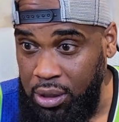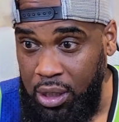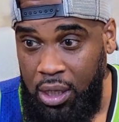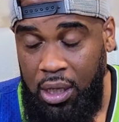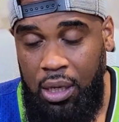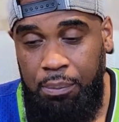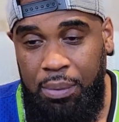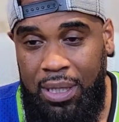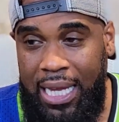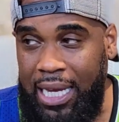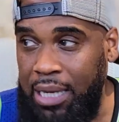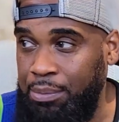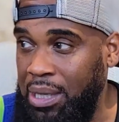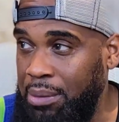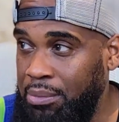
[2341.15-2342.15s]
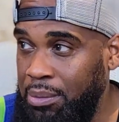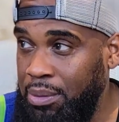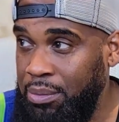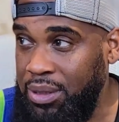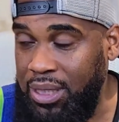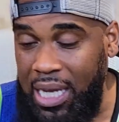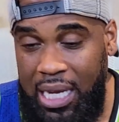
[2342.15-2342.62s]
But like, I'm gonna
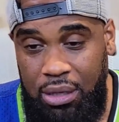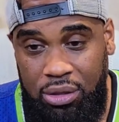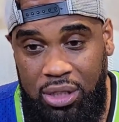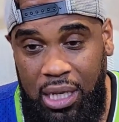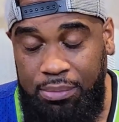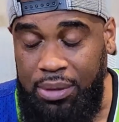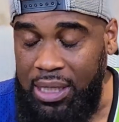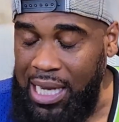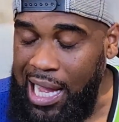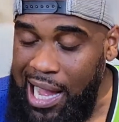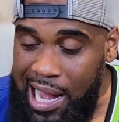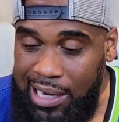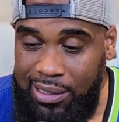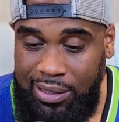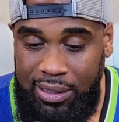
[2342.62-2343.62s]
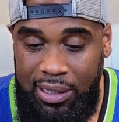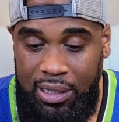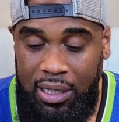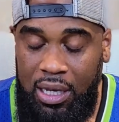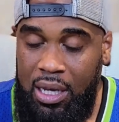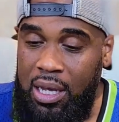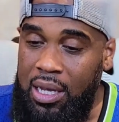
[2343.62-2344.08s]
tell you something. Honestly,
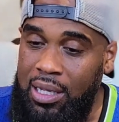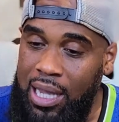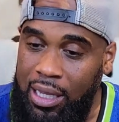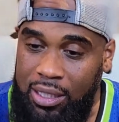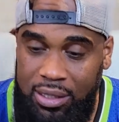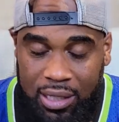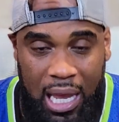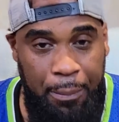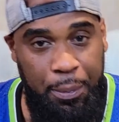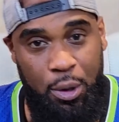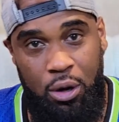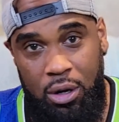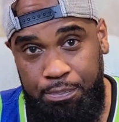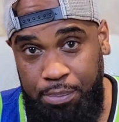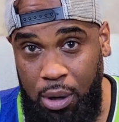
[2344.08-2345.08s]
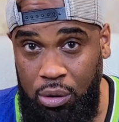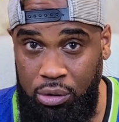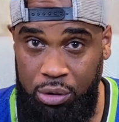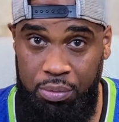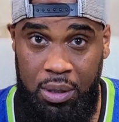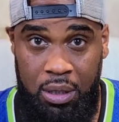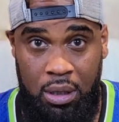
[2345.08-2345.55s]
y'all skipping on the
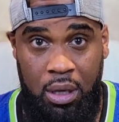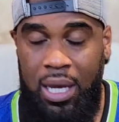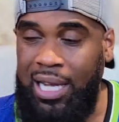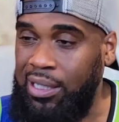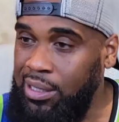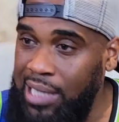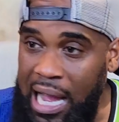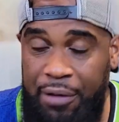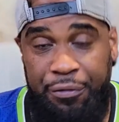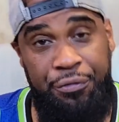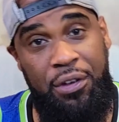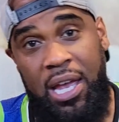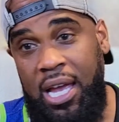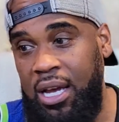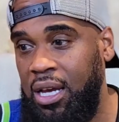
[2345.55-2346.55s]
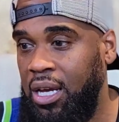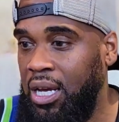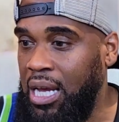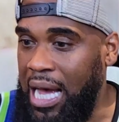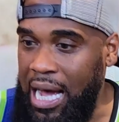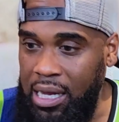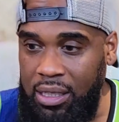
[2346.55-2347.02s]
bowls, man. It's not fair.
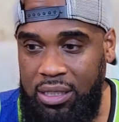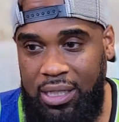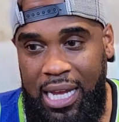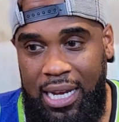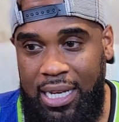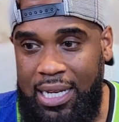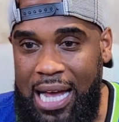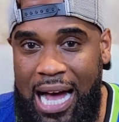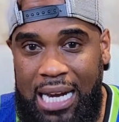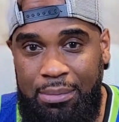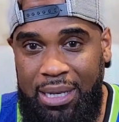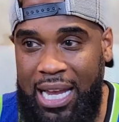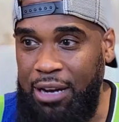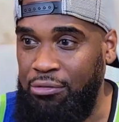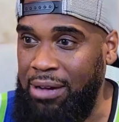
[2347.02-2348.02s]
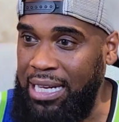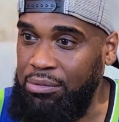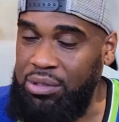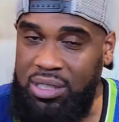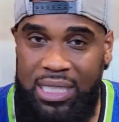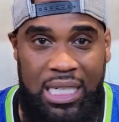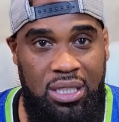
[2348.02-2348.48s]
I understand the economy ain't right.
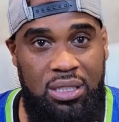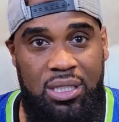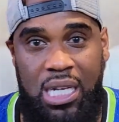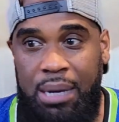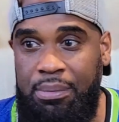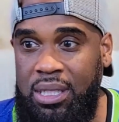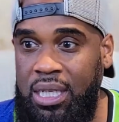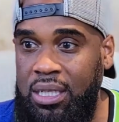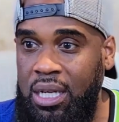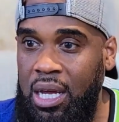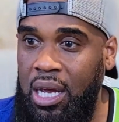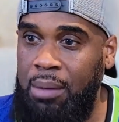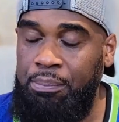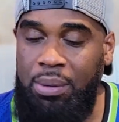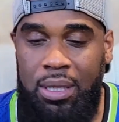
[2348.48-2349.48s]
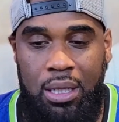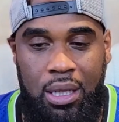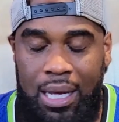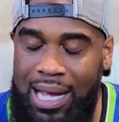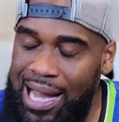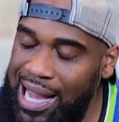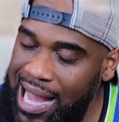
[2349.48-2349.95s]
Recession's coming in, but
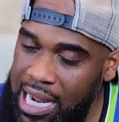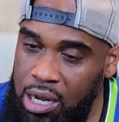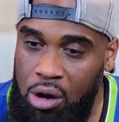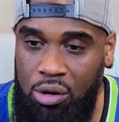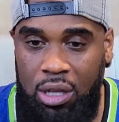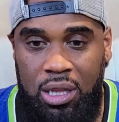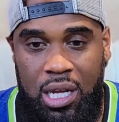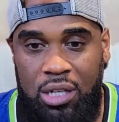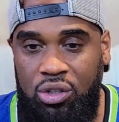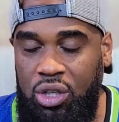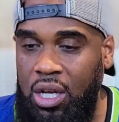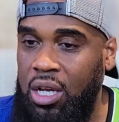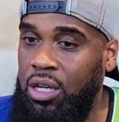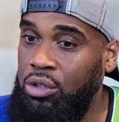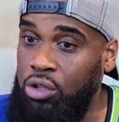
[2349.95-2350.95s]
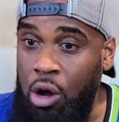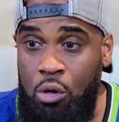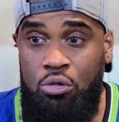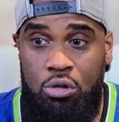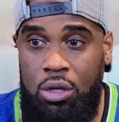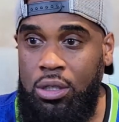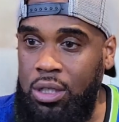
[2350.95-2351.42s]
I go to lunch.
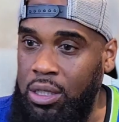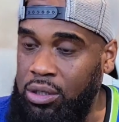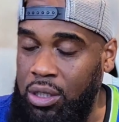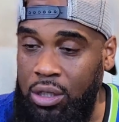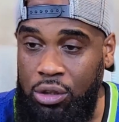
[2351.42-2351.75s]
Don't listen.